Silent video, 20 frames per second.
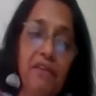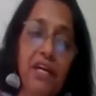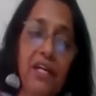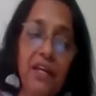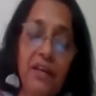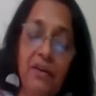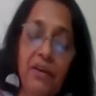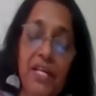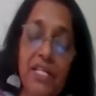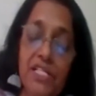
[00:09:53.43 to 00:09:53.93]

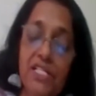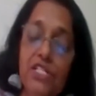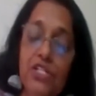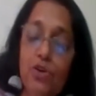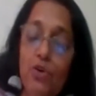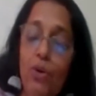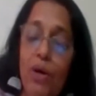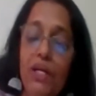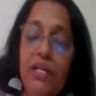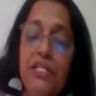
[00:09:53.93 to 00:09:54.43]
very
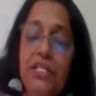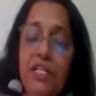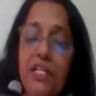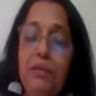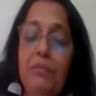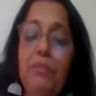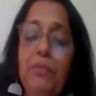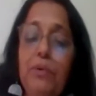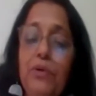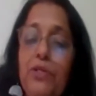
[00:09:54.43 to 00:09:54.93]
rich quality
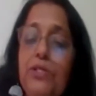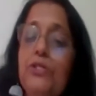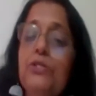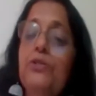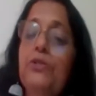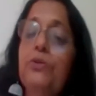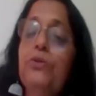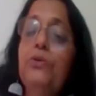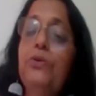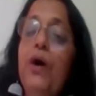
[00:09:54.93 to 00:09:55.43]
input
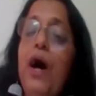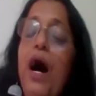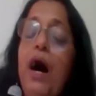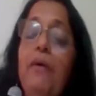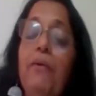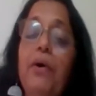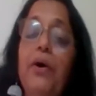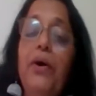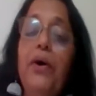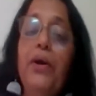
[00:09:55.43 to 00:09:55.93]
to
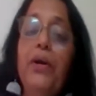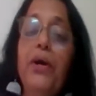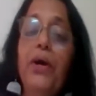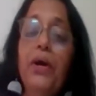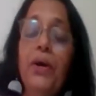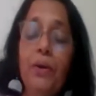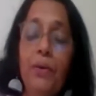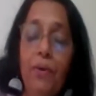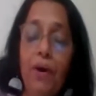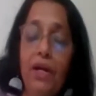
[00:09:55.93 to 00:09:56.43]
our
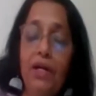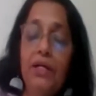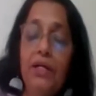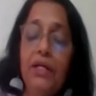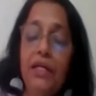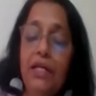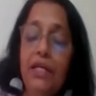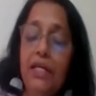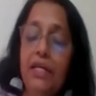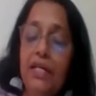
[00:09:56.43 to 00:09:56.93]

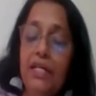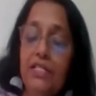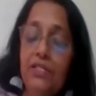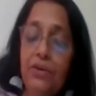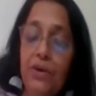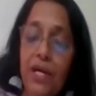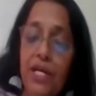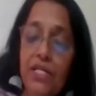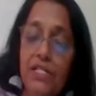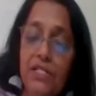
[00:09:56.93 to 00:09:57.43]
quality legal
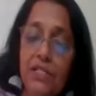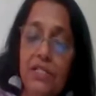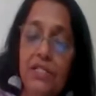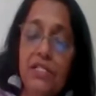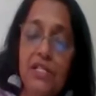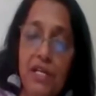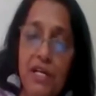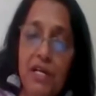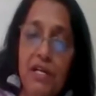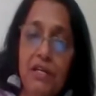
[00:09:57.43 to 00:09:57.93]

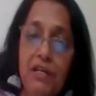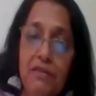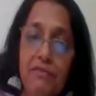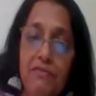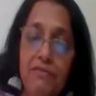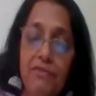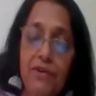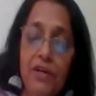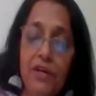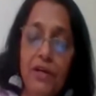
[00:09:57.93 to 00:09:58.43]
education
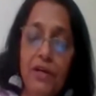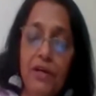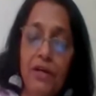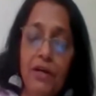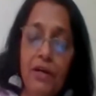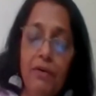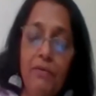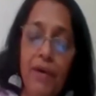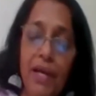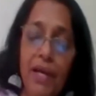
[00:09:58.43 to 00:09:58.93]
drive.
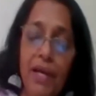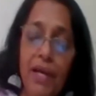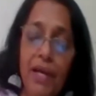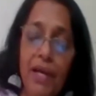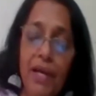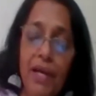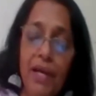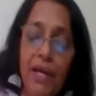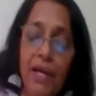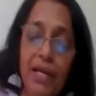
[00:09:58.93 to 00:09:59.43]

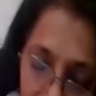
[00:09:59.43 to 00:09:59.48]
Welcome